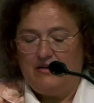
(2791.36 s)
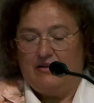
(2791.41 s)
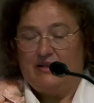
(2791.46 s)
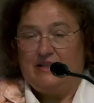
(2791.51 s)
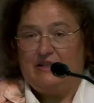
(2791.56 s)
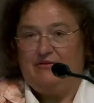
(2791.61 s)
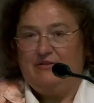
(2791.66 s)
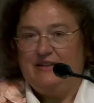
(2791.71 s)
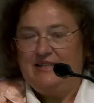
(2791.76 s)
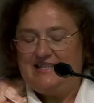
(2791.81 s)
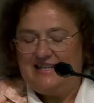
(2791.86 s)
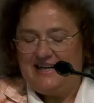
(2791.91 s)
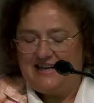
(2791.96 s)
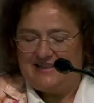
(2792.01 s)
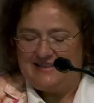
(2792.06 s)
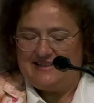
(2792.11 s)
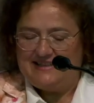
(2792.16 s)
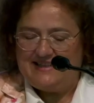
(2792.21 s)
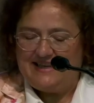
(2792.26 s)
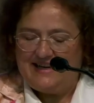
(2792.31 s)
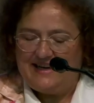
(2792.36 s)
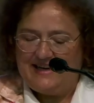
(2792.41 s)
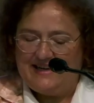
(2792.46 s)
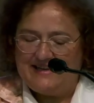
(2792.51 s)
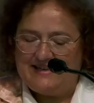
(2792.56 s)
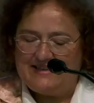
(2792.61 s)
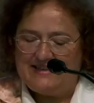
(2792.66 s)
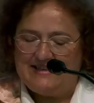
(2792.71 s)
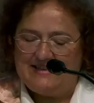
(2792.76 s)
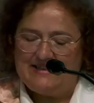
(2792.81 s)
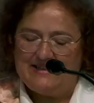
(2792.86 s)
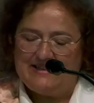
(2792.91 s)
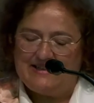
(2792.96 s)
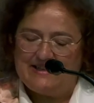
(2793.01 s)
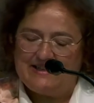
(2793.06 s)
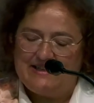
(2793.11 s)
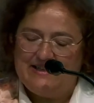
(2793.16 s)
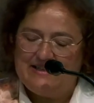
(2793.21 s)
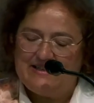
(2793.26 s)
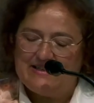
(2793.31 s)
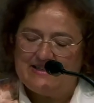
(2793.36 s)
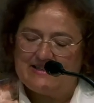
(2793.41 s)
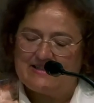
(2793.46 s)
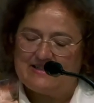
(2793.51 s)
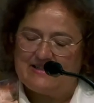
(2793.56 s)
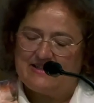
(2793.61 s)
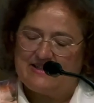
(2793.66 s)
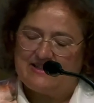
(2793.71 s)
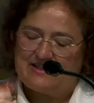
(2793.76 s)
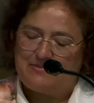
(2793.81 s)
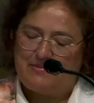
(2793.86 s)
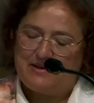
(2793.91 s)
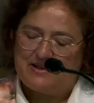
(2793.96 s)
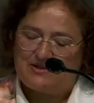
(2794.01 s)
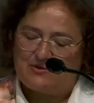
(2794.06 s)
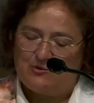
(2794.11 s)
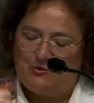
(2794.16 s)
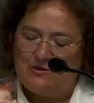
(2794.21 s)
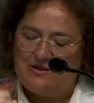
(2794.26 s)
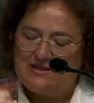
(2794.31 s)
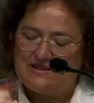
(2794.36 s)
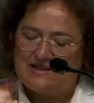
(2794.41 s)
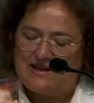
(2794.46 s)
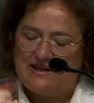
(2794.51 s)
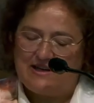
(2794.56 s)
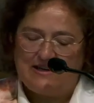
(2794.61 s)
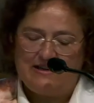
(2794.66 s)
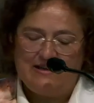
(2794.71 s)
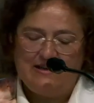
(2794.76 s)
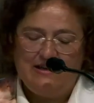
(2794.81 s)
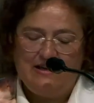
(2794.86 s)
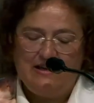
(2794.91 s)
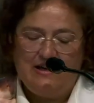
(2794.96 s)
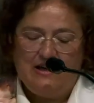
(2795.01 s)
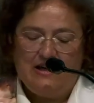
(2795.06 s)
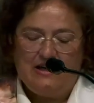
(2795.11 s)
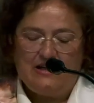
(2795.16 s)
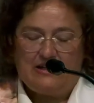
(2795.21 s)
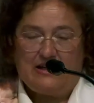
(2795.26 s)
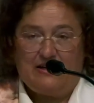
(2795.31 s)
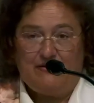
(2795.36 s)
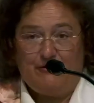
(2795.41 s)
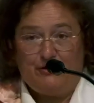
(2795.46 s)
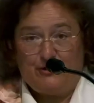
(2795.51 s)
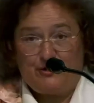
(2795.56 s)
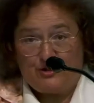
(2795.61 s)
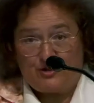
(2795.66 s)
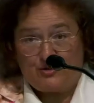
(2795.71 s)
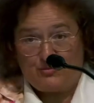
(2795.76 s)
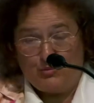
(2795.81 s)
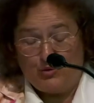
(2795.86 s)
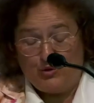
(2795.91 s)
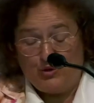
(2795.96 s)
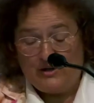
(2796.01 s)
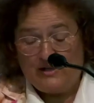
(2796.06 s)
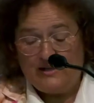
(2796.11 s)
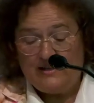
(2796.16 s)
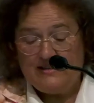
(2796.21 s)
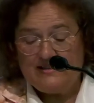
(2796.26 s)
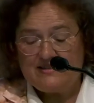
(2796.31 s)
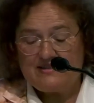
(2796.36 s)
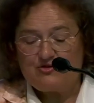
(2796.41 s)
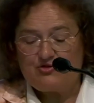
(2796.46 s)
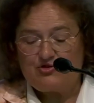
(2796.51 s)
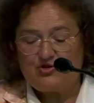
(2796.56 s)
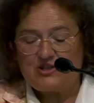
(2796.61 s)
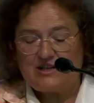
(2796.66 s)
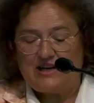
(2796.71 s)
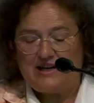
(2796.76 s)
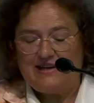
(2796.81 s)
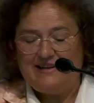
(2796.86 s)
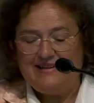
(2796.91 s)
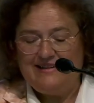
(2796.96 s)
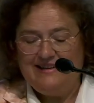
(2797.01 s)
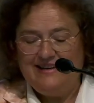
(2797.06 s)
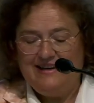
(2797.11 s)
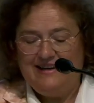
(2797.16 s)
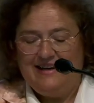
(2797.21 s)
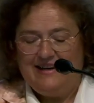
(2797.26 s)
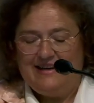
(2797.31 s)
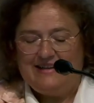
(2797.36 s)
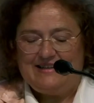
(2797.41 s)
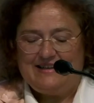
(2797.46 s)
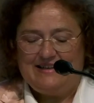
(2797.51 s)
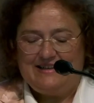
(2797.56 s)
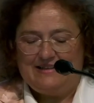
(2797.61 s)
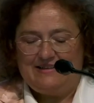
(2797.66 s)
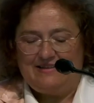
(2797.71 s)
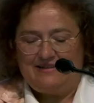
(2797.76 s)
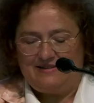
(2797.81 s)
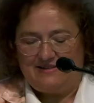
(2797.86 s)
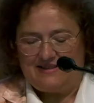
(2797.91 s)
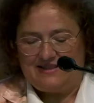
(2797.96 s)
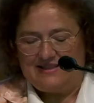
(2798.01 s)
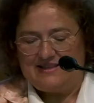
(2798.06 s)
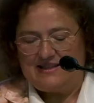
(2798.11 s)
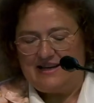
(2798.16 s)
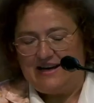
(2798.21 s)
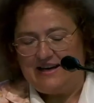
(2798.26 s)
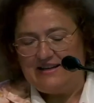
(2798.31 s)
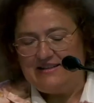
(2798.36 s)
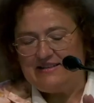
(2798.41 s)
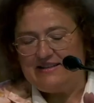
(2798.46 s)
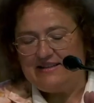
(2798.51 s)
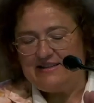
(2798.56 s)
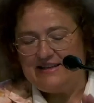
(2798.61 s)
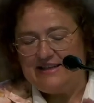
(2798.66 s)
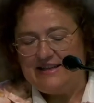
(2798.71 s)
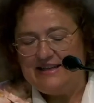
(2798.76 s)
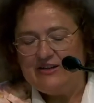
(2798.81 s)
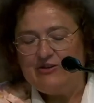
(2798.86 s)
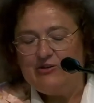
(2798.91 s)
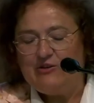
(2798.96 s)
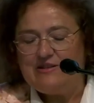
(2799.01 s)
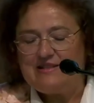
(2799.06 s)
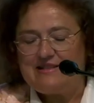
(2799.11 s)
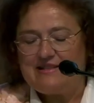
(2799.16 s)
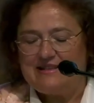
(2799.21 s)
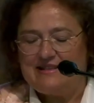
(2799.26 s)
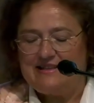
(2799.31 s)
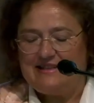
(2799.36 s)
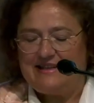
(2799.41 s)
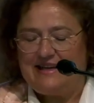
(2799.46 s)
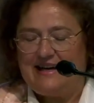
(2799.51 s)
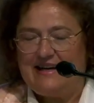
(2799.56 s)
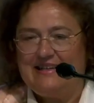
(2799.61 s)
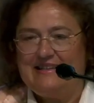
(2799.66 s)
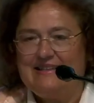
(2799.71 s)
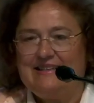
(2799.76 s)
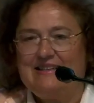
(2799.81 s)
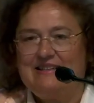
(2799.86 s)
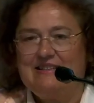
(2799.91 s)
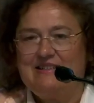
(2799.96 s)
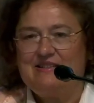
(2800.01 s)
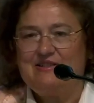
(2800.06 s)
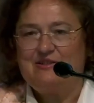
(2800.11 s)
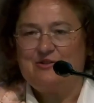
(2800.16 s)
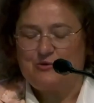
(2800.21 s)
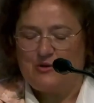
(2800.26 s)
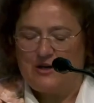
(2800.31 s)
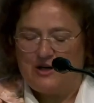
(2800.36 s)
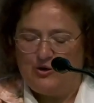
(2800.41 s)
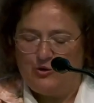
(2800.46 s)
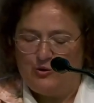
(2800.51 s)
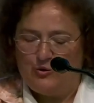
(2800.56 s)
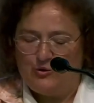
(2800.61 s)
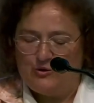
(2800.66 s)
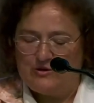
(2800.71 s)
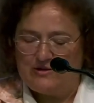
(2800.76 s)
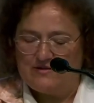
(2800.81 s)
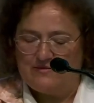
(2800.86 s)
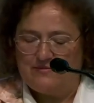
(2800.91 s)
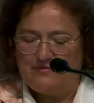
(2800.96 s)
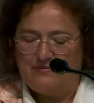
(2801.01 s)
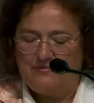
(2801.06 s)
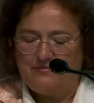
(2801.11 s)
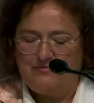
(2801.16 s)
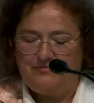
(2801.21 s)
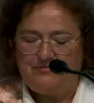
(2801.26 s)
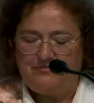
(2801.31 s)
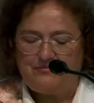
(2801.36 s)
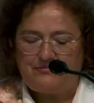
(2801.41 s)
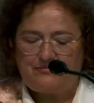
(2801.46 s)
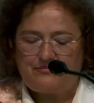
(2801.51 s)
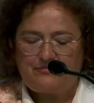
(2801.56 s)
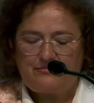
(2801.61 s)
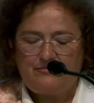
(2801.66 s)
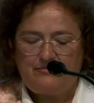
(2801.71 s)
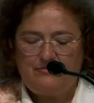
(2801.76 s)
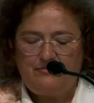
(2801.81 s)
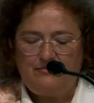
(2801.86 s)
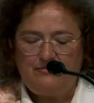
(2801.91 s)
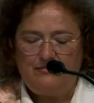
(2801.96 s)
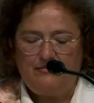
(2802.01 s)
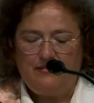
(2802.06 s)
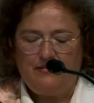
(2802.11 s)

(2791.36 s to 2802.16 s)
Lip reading: But such feelings are inversely integrated into the person being by means of self-mastery. However, Steiner sees the body emotional basis